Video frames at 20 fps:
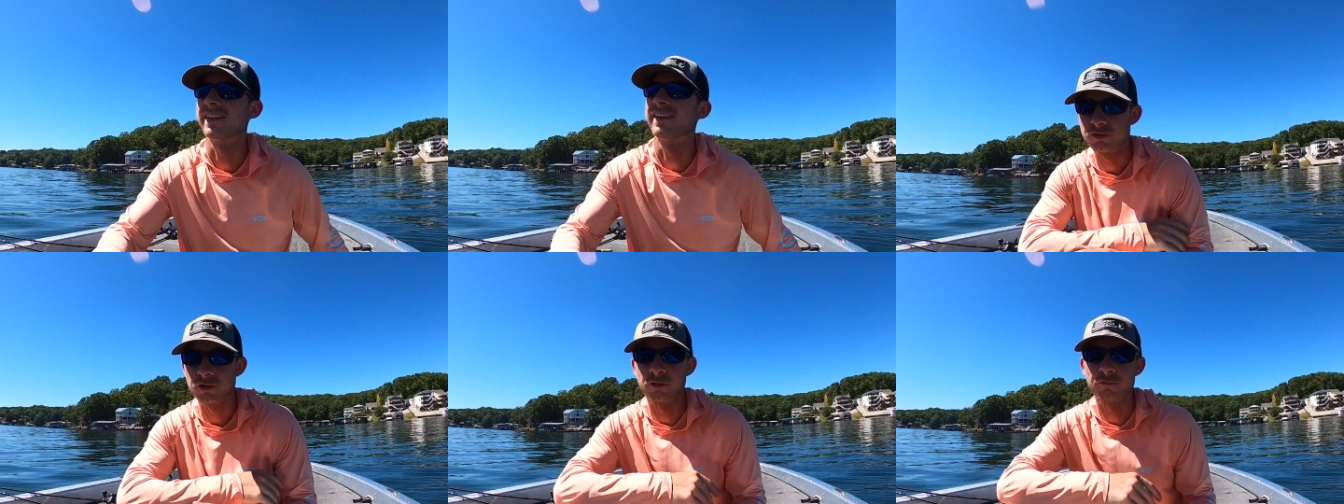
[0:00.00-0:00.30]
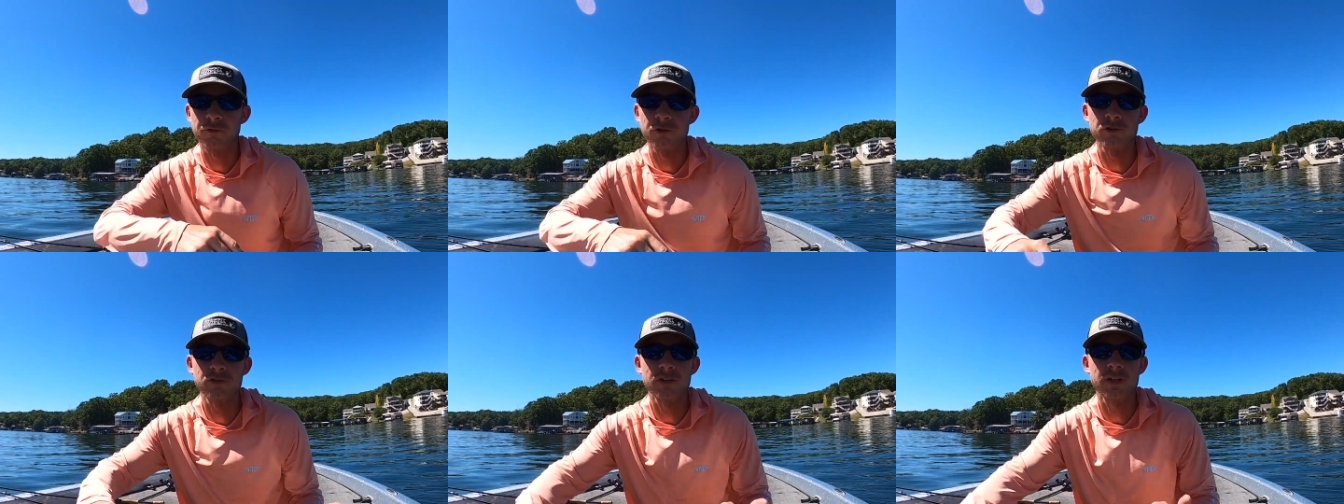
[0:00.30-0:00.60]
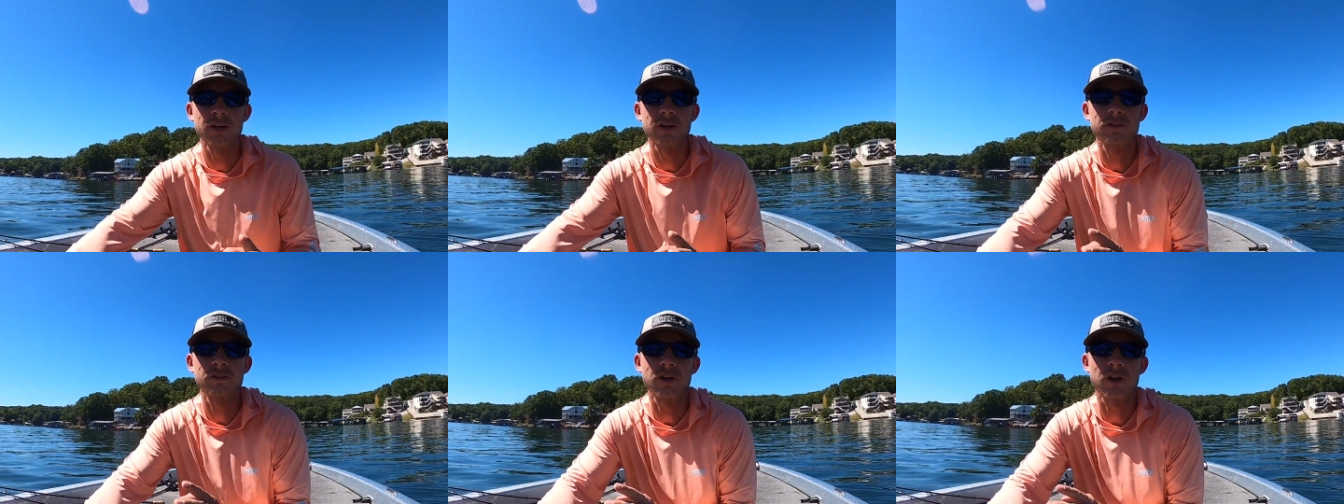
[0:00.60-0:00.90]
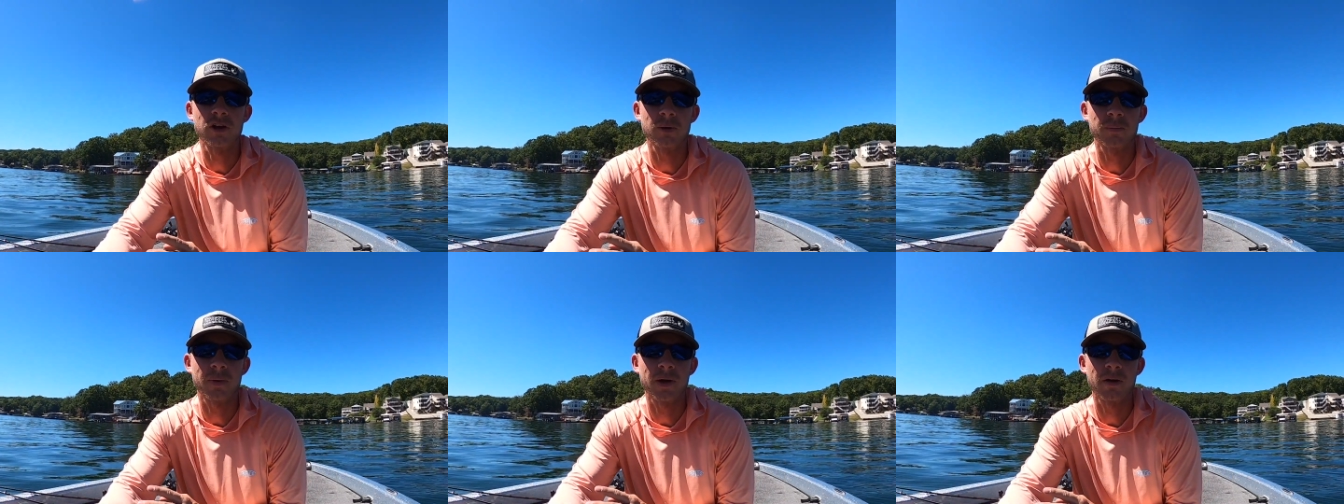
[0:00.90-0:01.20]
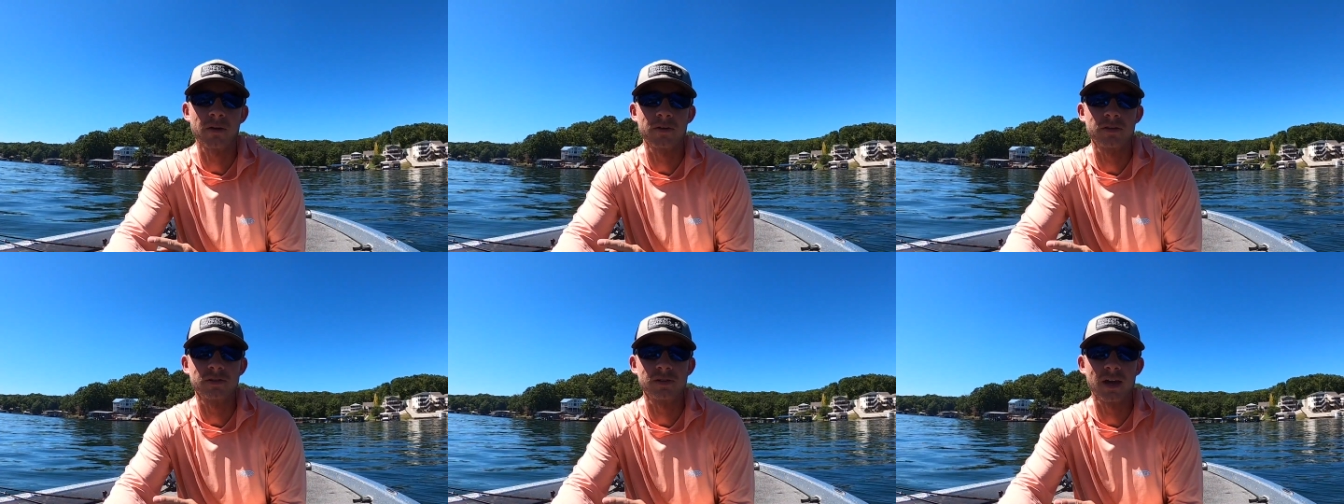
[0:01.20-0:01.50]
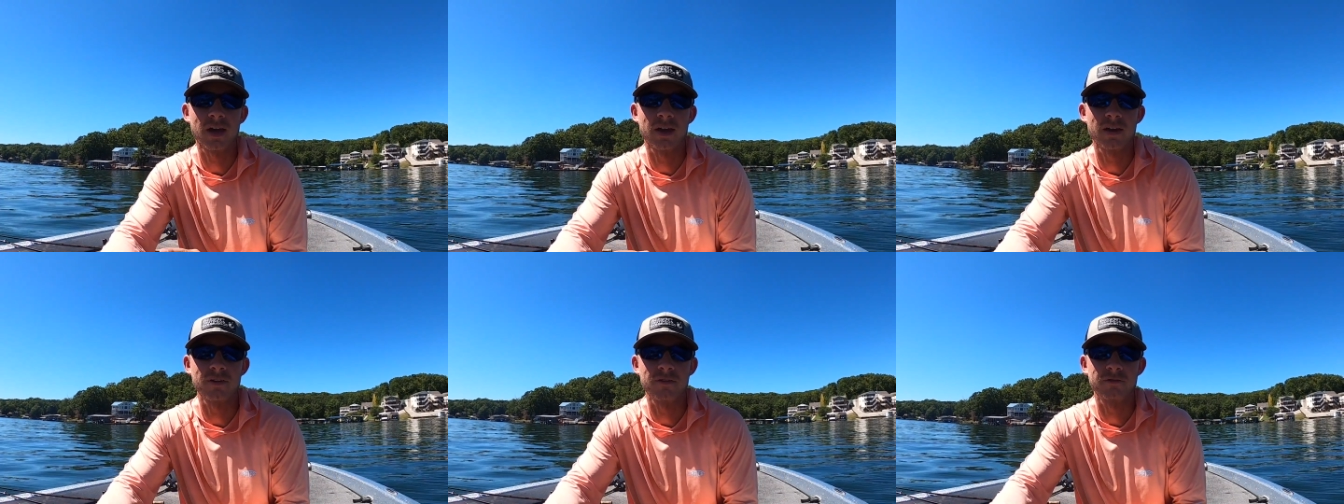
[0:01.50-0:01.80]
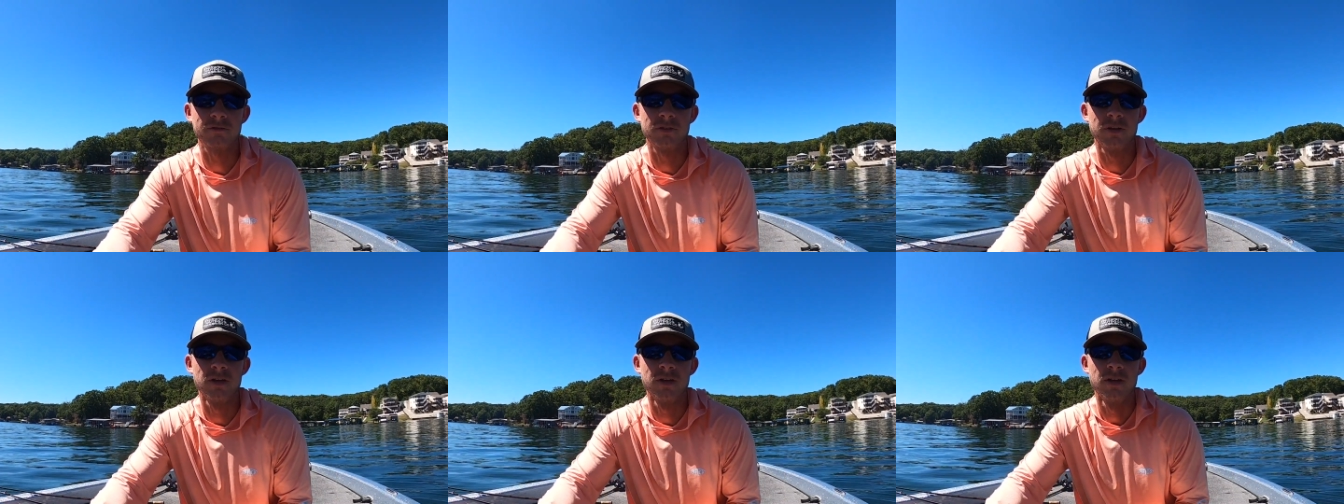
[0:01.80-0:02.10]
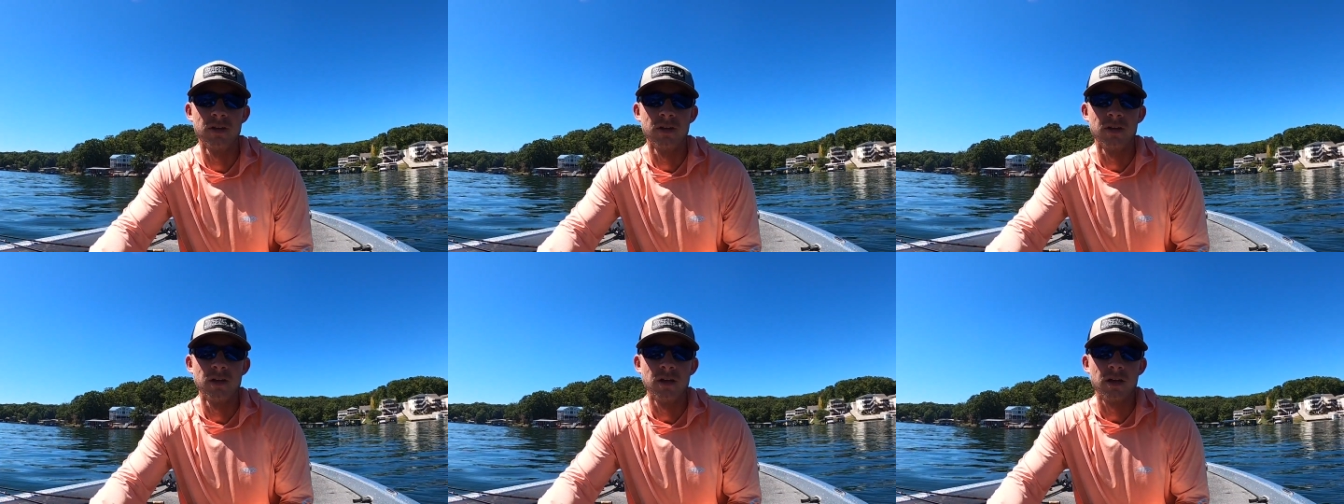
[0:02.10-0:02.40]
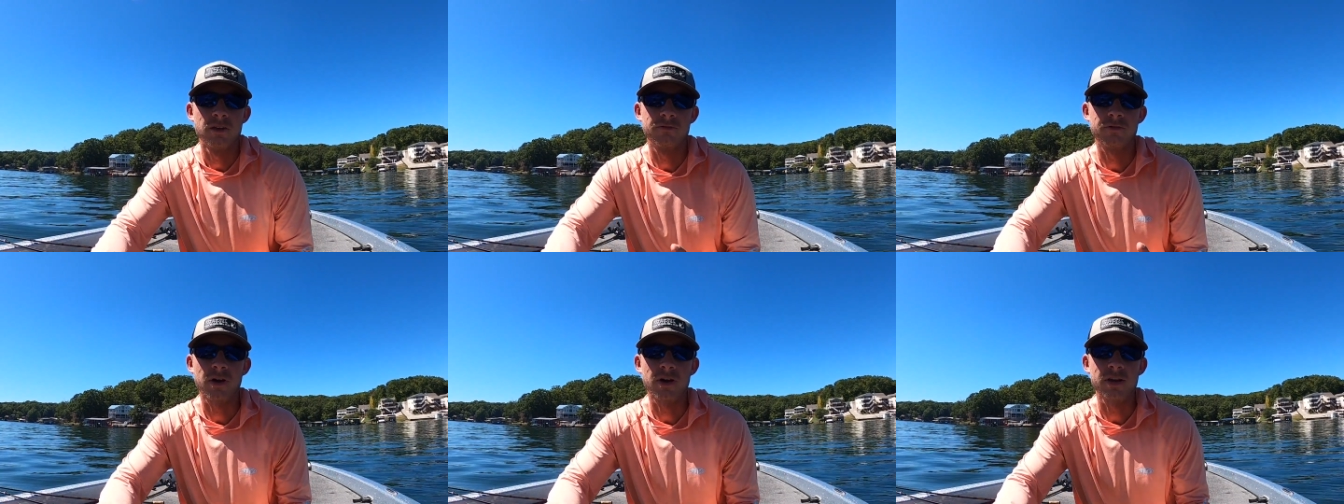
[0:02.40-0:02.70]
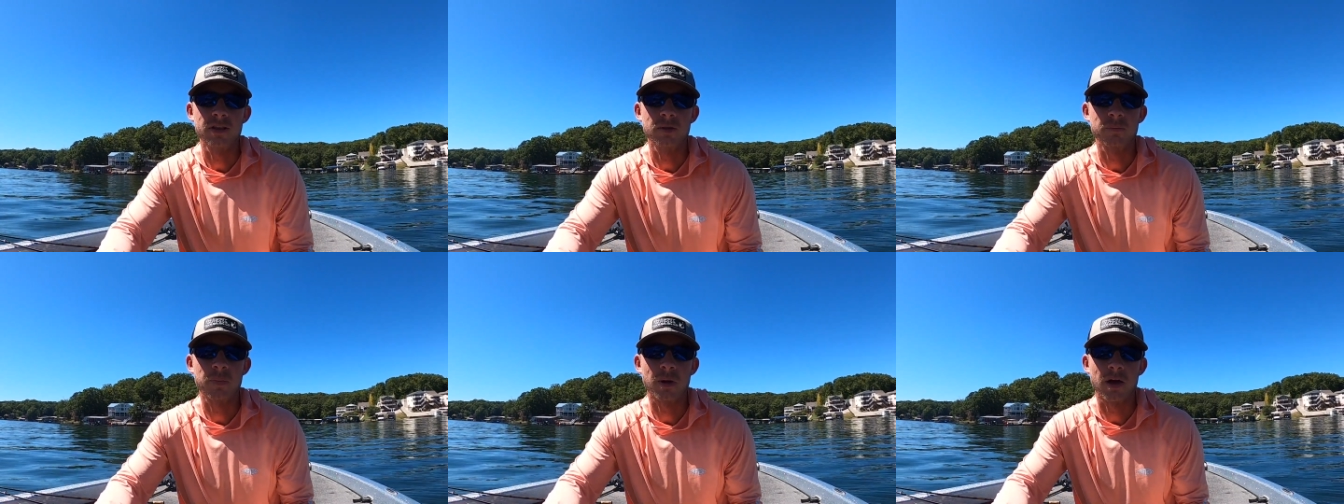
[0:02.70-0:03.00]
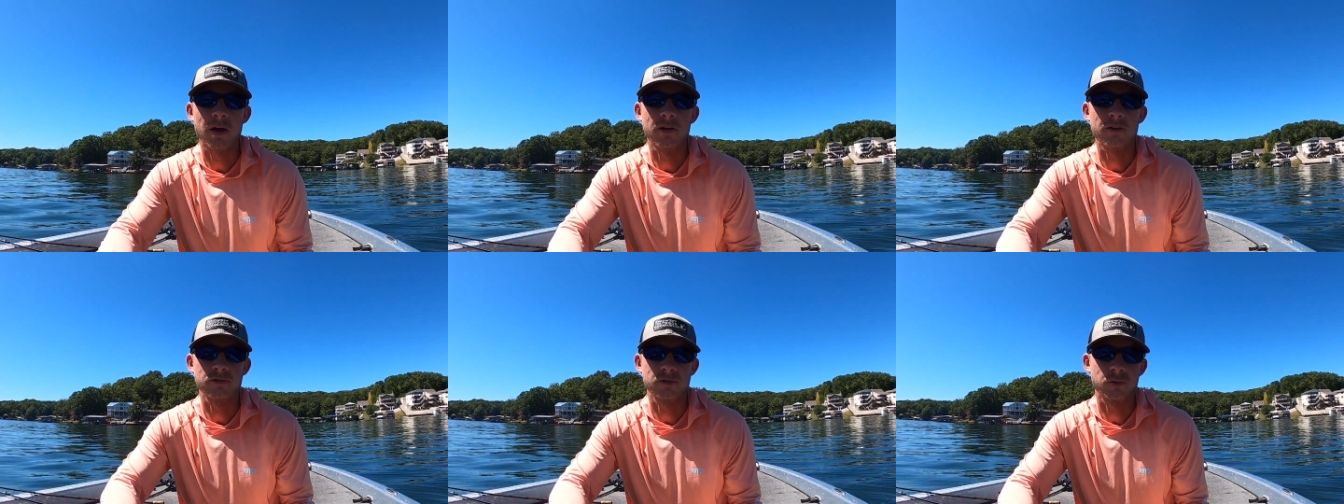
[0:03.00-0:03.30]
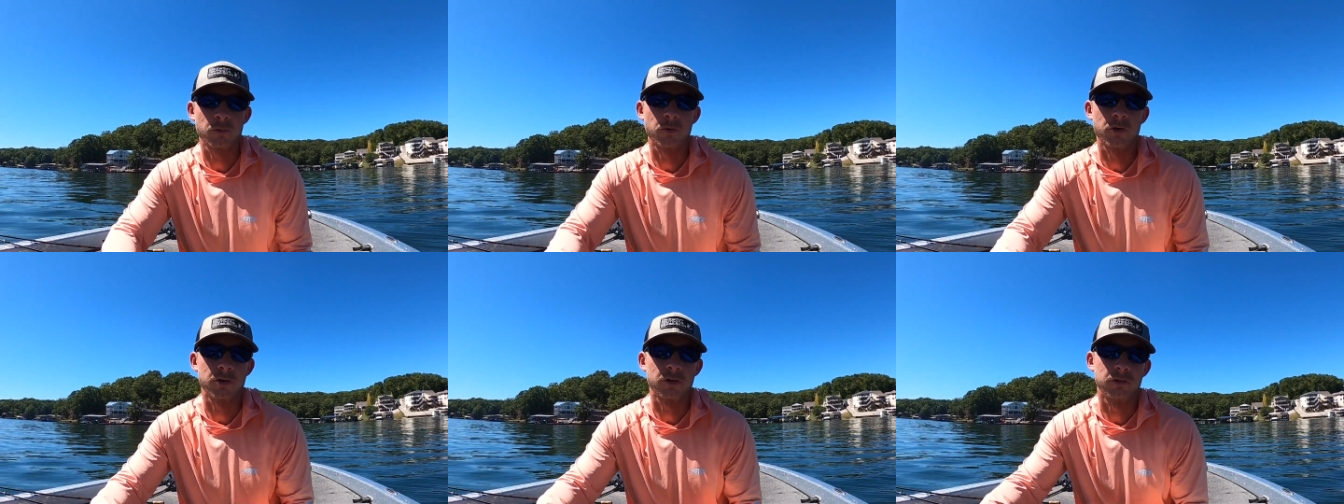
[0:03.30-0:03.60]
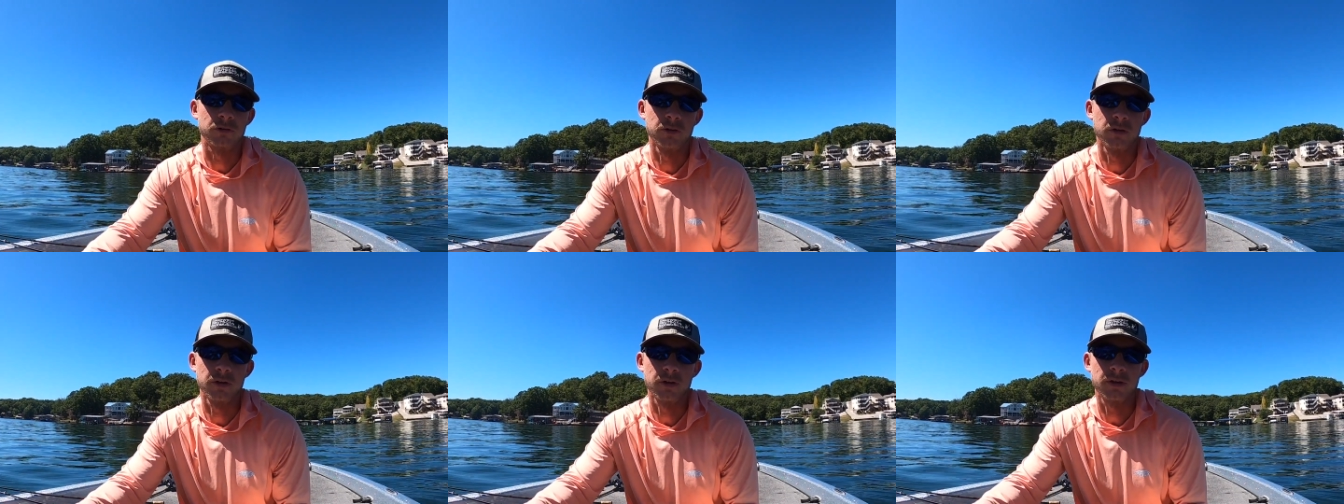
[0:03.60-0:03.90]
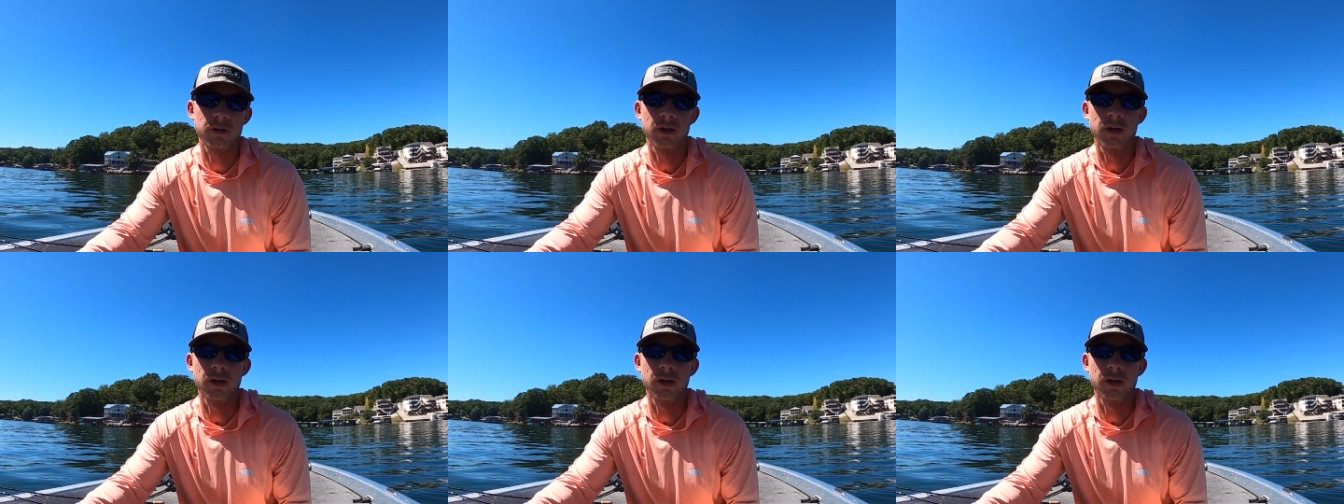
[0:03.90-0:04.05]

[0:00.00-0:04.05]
So the first thing I'll talk about is kind of finding the piles or where to look,